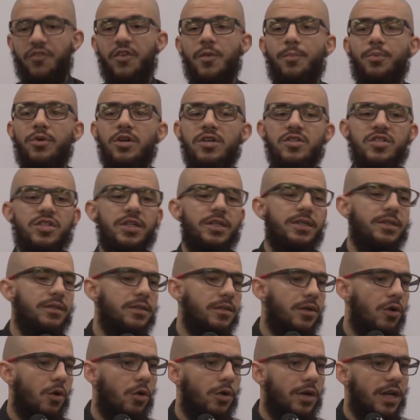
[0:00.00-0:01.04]
if a
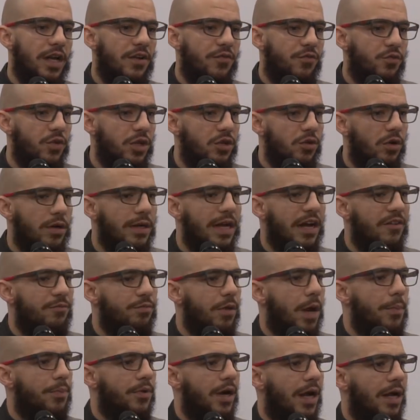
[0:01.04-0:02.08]
person, or if we don't
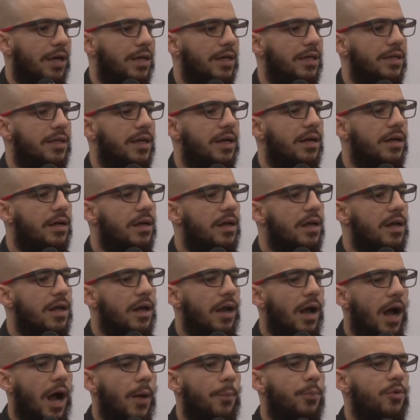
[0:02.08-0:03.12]
have proper aqeedah,
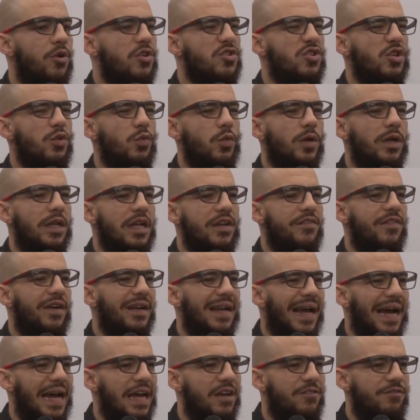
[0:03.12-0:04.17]
a person will live
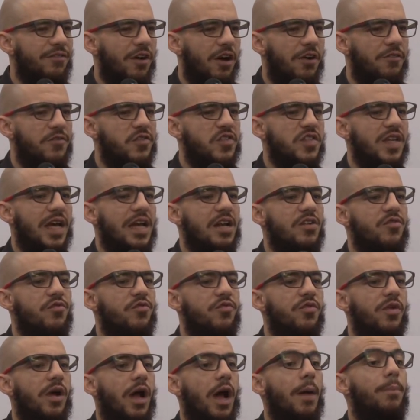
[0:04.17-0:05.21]
a life of
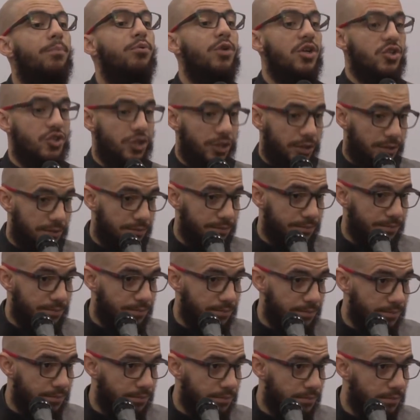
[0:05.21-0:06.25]
self-oppression.
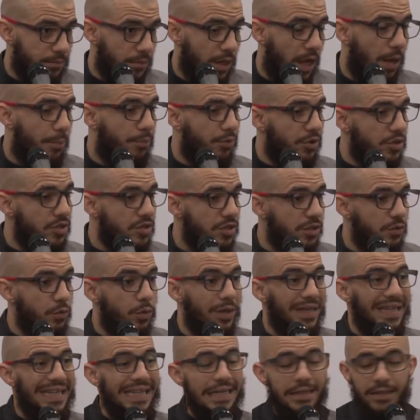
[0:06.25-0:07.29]
A
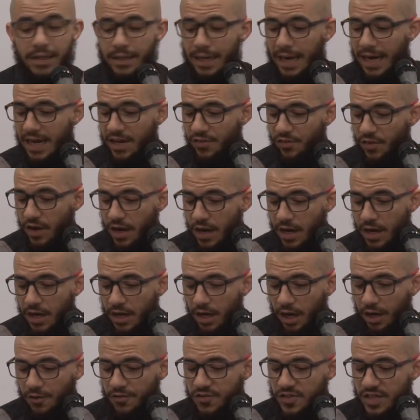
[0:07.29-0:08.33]
person will lead a life
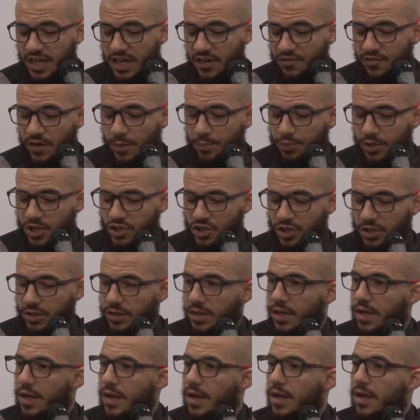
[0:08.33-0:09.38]
of
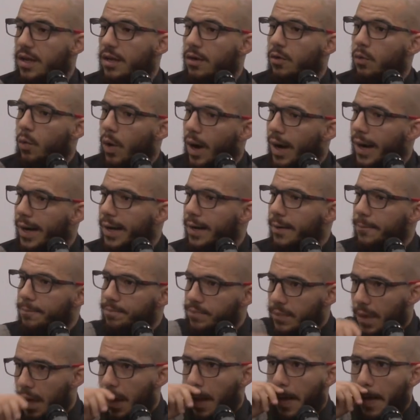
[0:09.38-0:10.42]
self-oppression. Why?
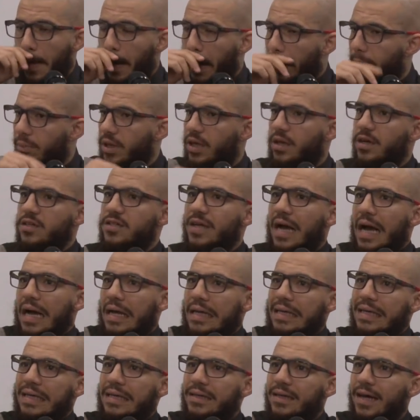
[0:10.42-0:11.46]
Because
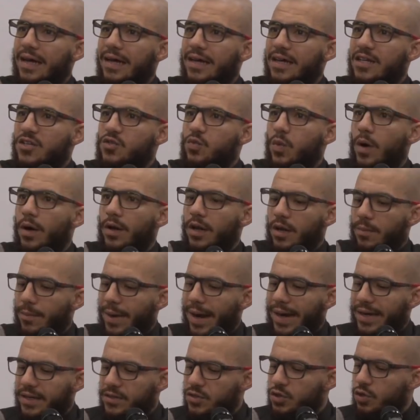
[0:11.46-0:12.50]
aqeedah is what
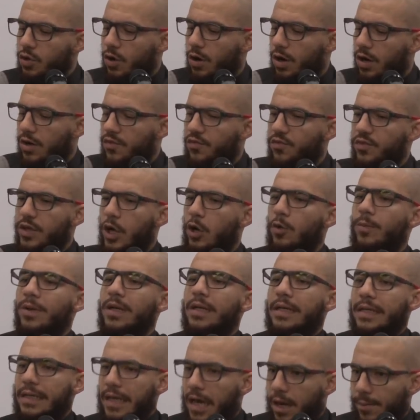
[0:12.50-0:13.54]
reminds you of
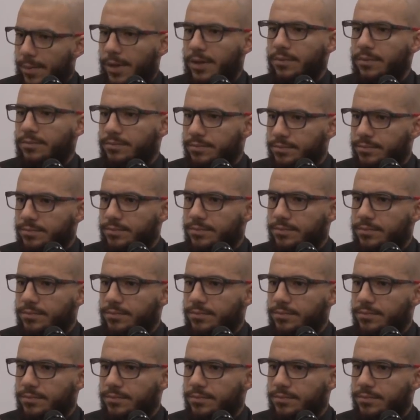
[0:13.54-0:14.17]
Yawm al-Qiyamah.